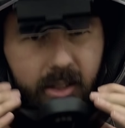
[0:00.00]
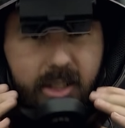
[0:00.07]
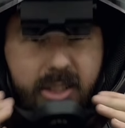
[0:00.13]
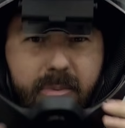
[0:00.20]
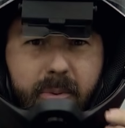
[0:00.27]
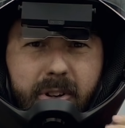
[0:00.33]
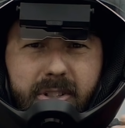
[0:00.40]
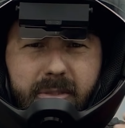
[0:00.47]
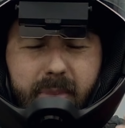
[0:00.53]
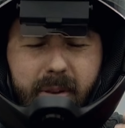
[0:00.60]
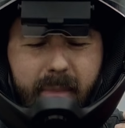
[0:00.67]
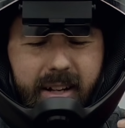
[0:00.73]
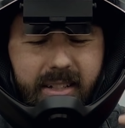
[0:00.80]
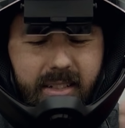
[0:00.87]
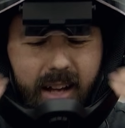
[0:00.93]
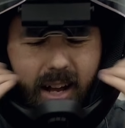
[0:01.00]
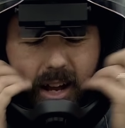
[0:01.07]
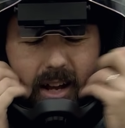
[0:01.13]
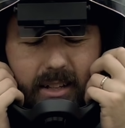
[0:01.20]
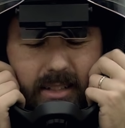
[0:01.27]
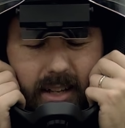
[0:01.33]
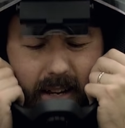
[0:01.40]
supposed to be my
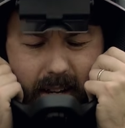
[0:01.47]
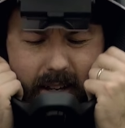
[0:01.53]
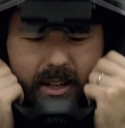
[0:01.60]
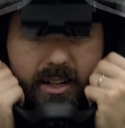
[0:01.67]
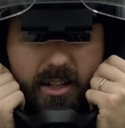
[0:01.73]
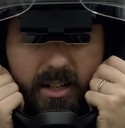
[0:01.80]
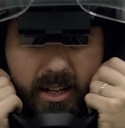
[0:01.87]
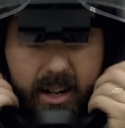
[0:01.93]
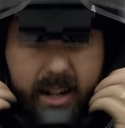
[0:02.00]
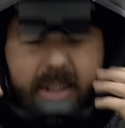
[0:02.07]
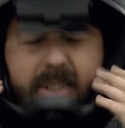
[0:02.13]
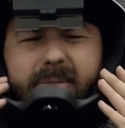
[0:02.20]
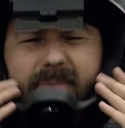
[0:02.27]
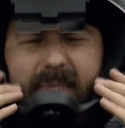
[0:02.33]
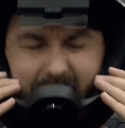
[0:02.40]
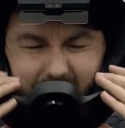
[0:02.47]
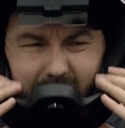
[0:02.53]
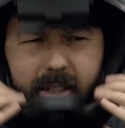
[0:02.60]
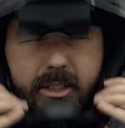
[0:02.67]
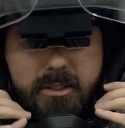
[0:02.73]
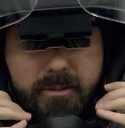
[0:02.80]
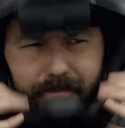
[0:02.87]
size. I don't...
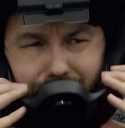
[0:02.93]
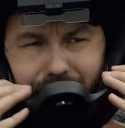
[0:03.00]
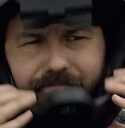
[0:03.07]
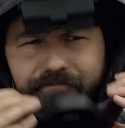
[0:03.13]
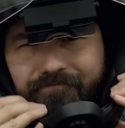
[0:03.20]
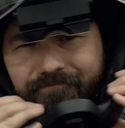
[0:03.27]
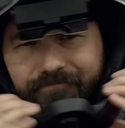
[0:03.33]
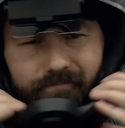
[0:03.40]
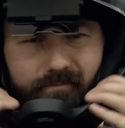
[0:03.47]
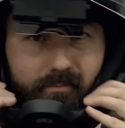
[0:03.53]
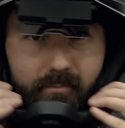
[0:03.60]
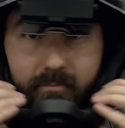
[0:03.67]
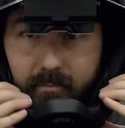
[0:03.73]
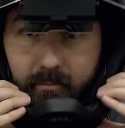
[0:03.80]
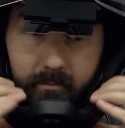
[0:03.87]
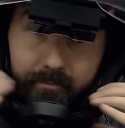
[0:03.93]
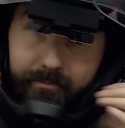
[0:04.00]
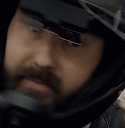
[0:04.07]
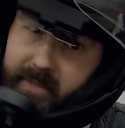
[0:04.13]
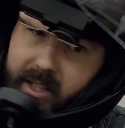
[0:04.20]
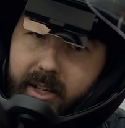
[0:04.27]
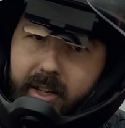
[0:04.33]

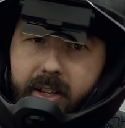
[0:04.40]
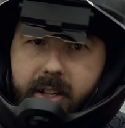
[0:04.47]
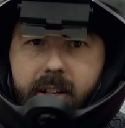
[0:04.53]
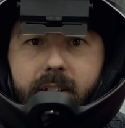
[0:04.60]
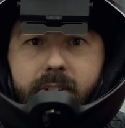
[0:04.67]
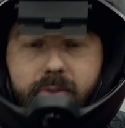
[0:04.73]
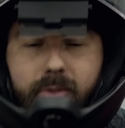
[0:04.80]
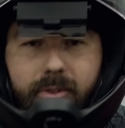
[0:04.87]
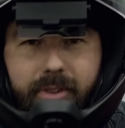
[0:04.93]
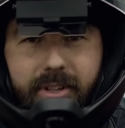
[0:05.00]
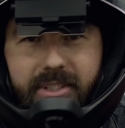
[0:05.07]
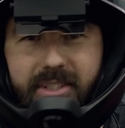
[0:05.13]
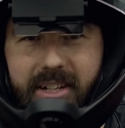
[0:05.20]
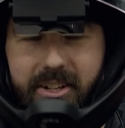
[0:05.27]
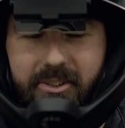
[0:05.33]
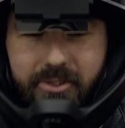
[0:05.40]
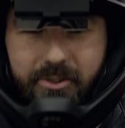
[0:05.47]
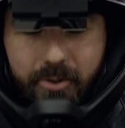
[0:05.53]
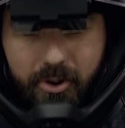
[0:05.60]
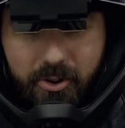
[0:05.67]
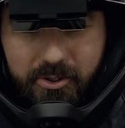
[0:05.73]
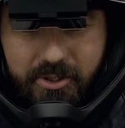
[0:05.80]
It's one of the reasons I didn't
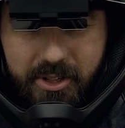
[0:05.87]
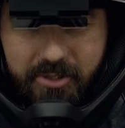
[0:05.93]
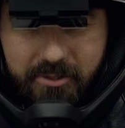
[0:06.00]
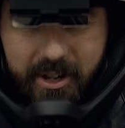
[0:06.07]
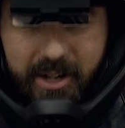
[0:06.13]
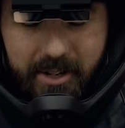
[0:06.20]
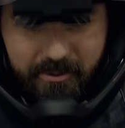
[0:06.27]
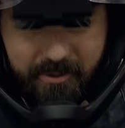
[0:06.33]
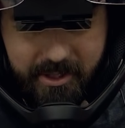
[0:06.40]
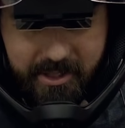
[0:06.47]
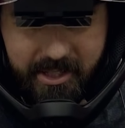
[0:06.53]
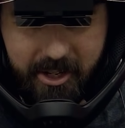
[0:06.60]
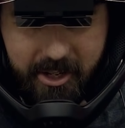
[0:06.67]
do a whole ton of riding with this